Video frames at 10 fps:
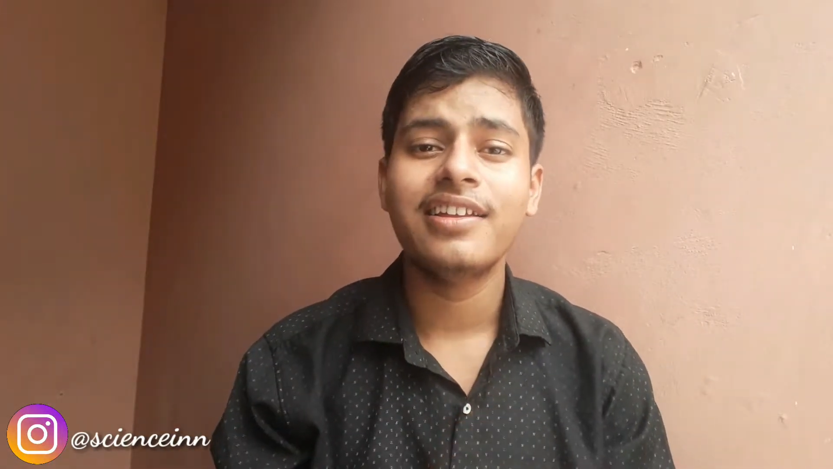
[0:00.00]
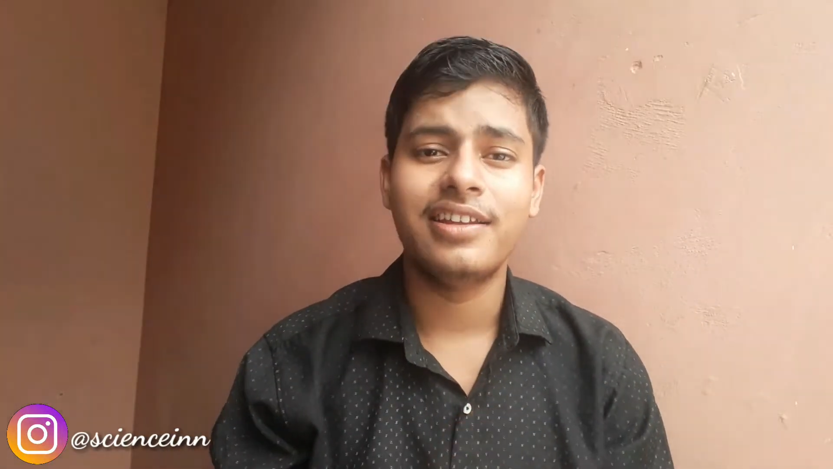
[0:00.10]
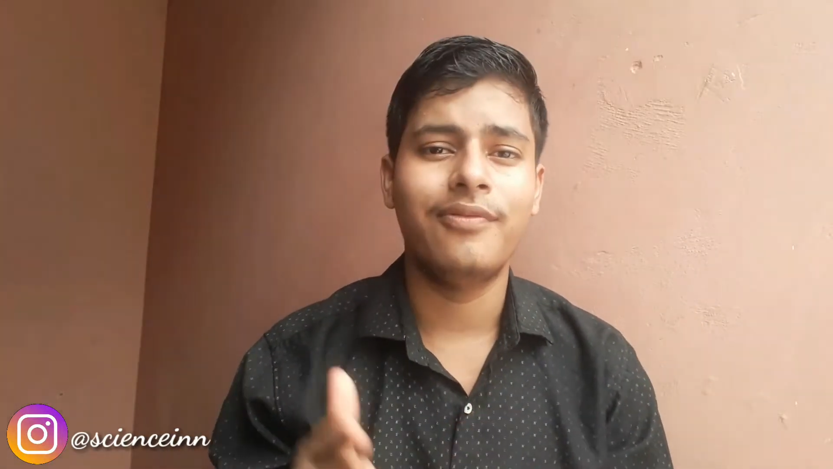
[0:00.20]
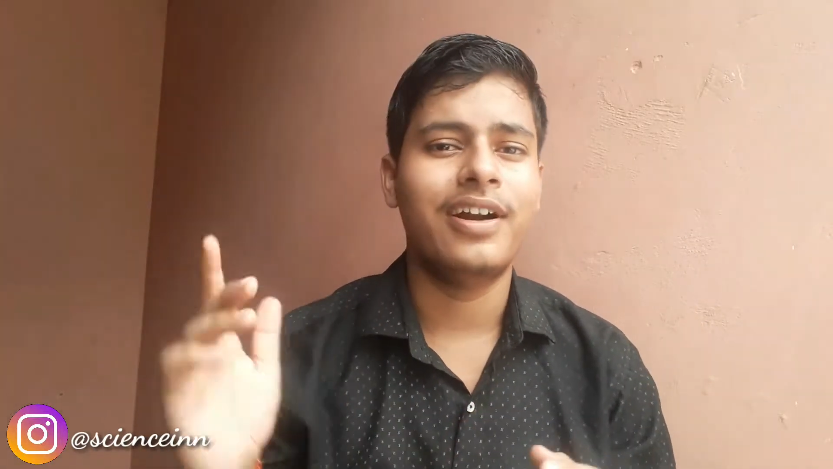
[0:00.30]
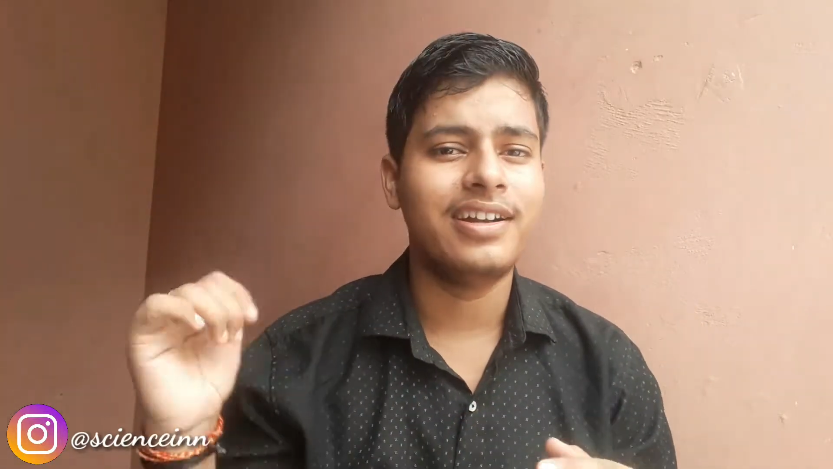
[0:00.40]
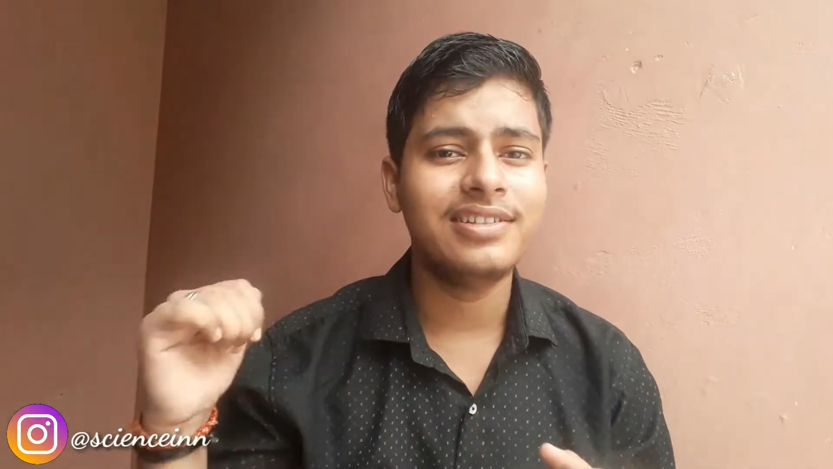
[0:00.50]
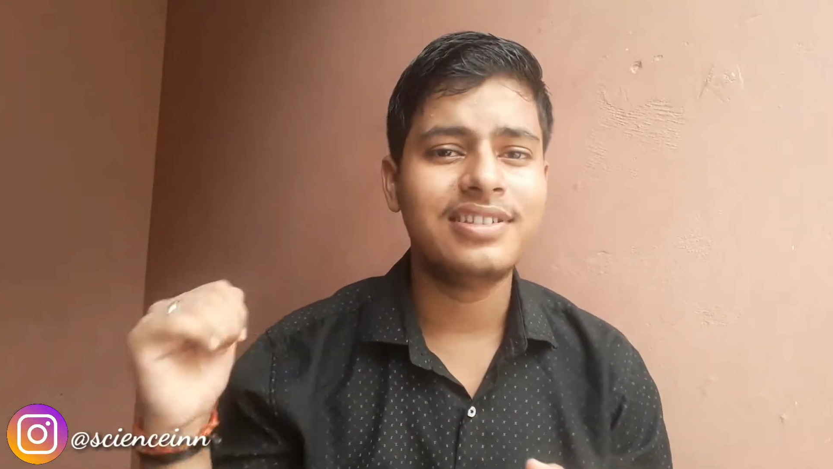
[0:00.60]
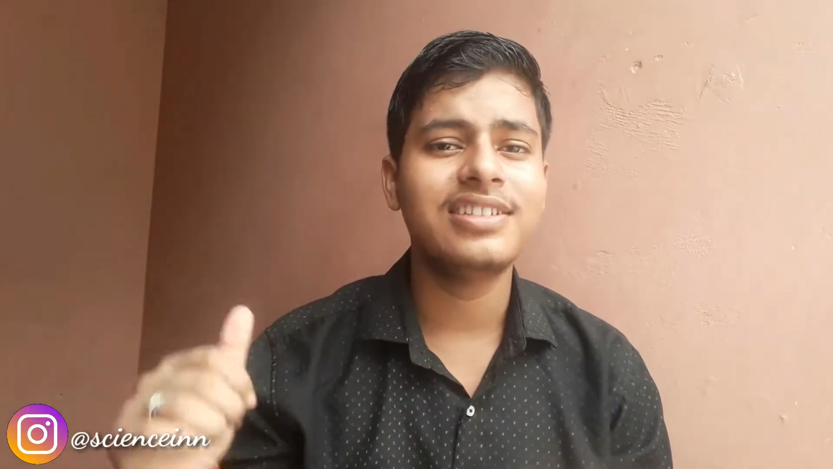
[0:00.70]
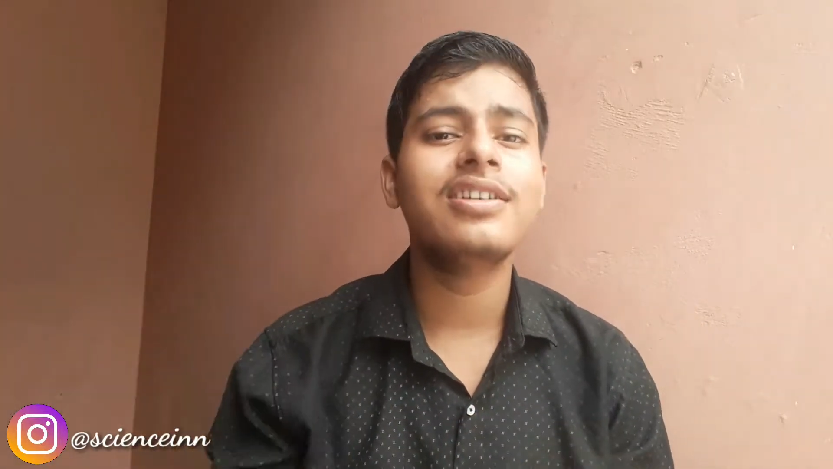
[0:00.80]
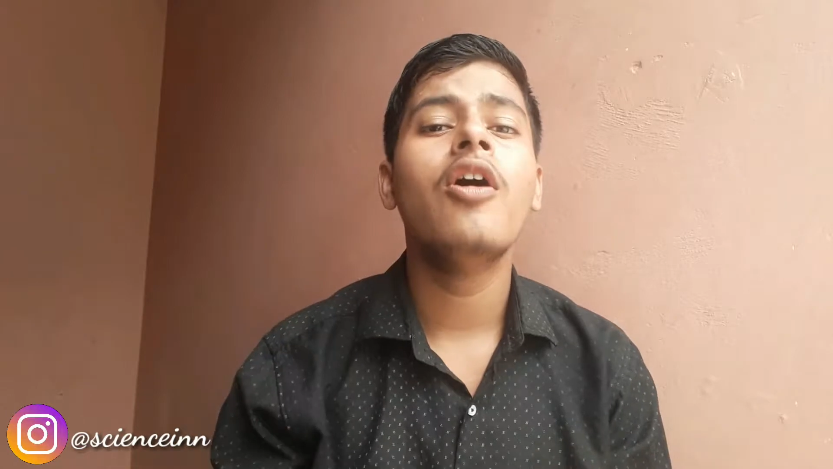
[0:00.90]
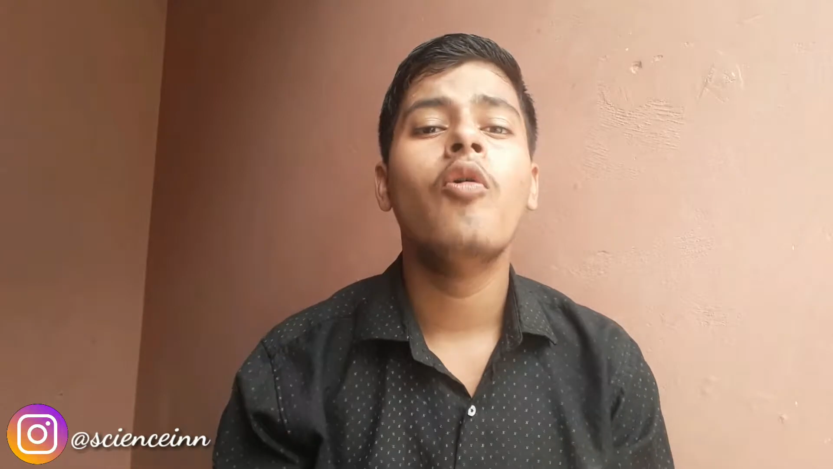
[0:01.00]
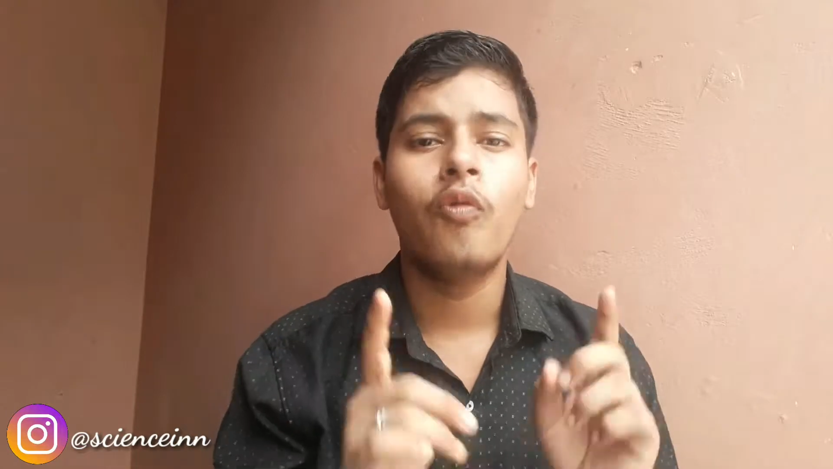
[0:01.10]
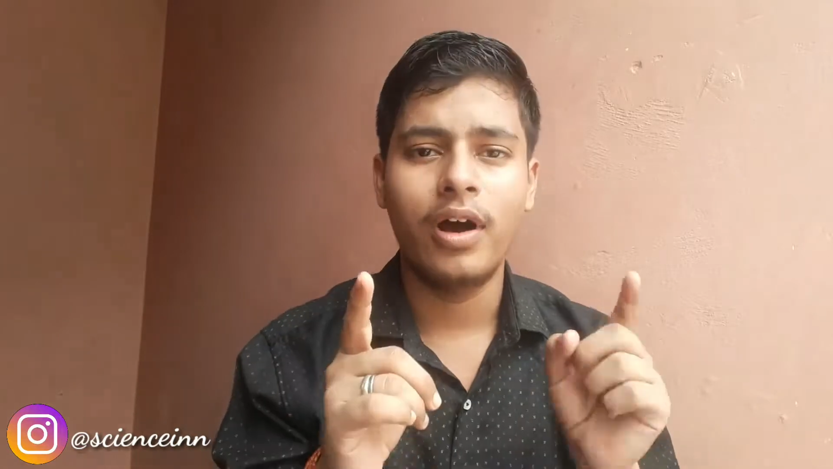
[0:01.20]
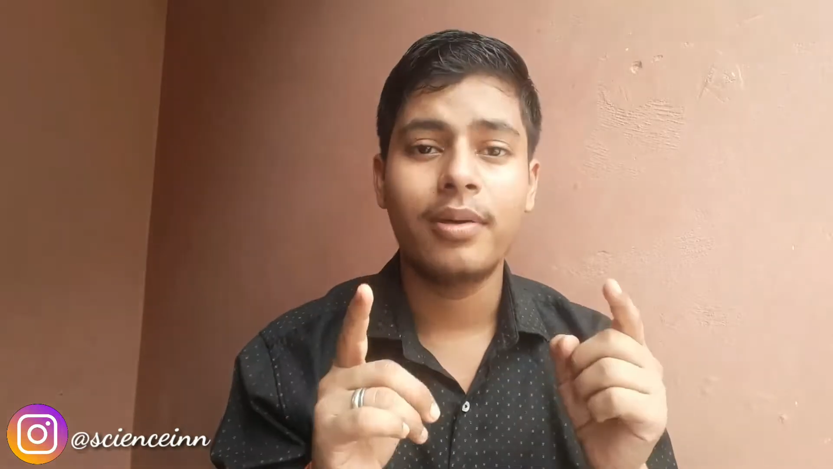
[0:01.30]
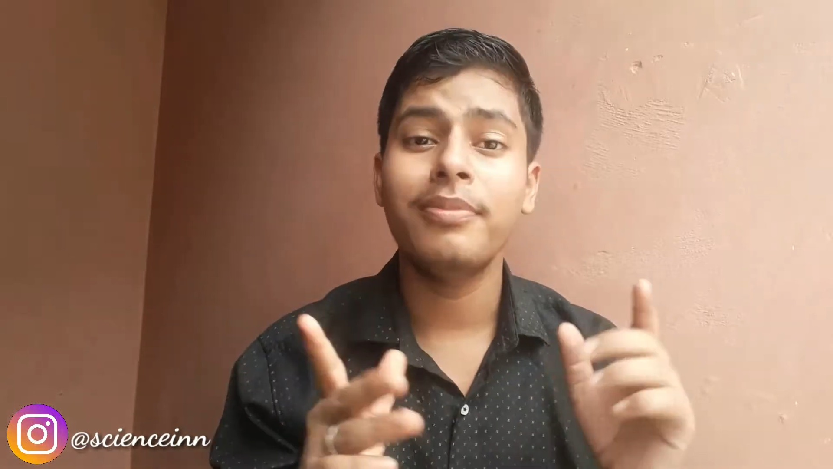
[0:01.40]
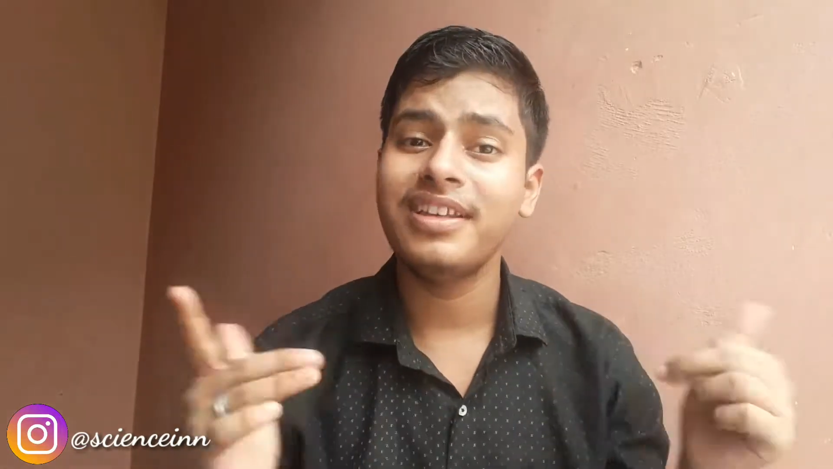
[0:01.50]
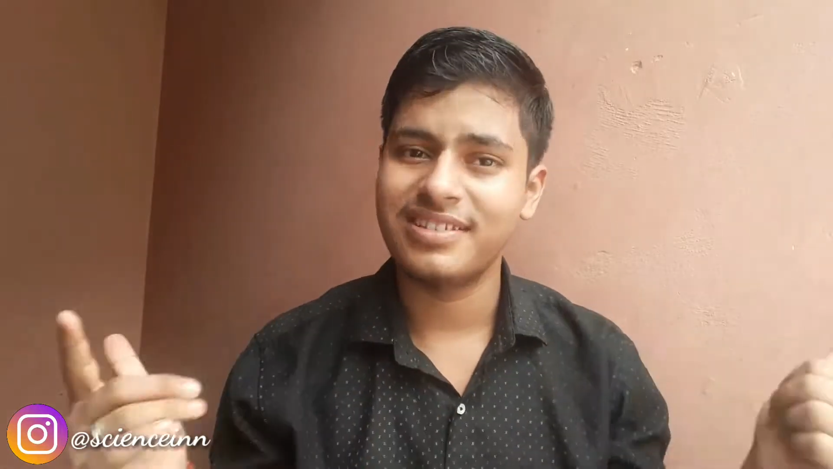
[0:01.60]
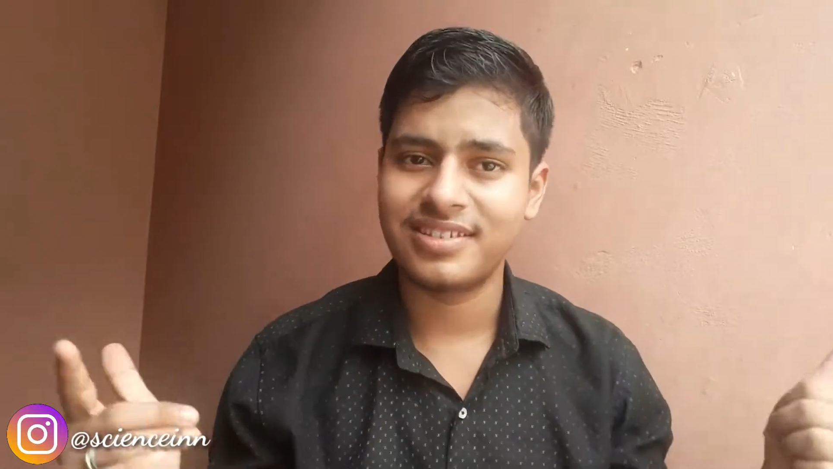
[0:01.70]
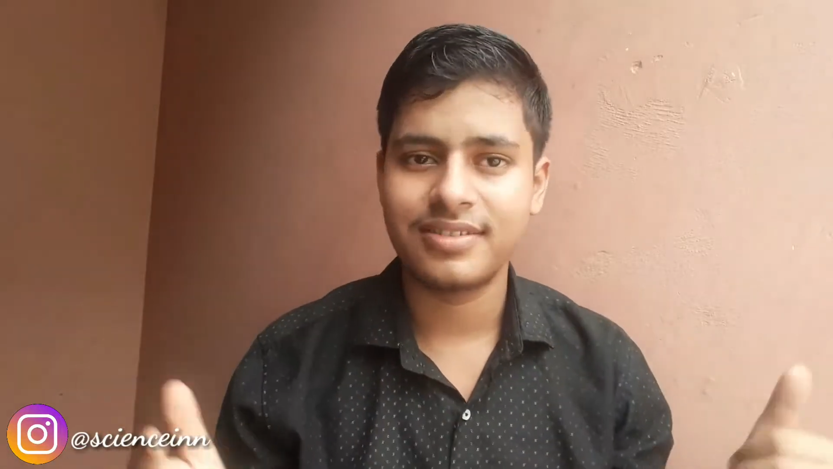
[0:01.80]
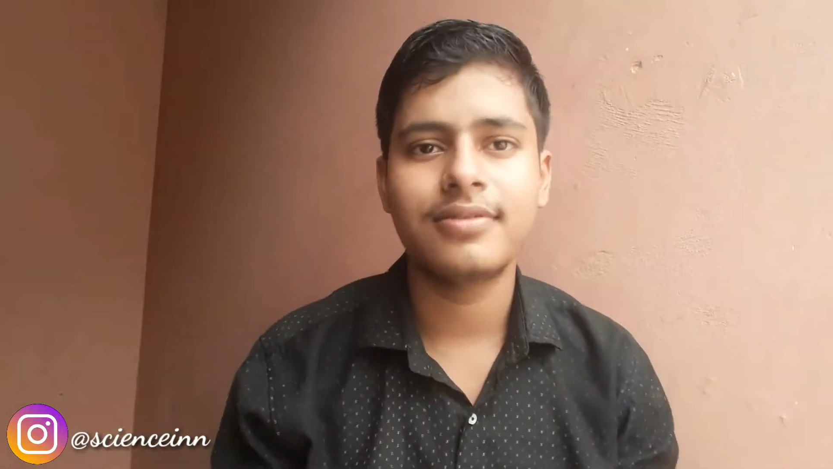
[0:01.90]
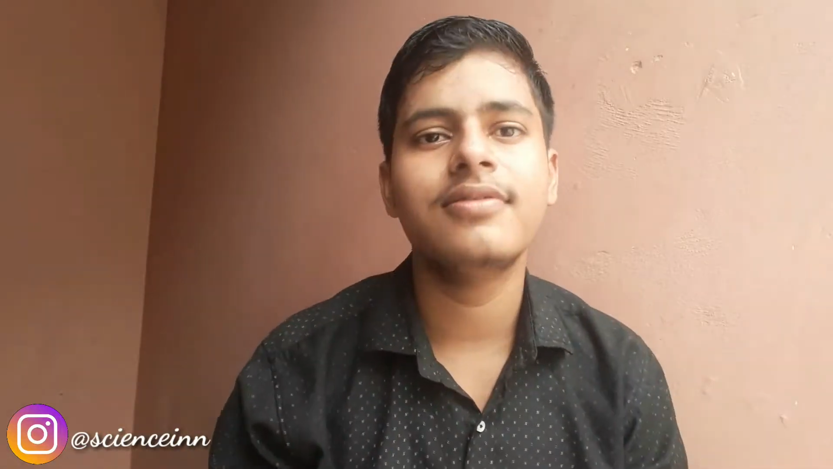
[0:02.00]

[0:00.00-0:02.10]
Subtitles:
then what does this work means.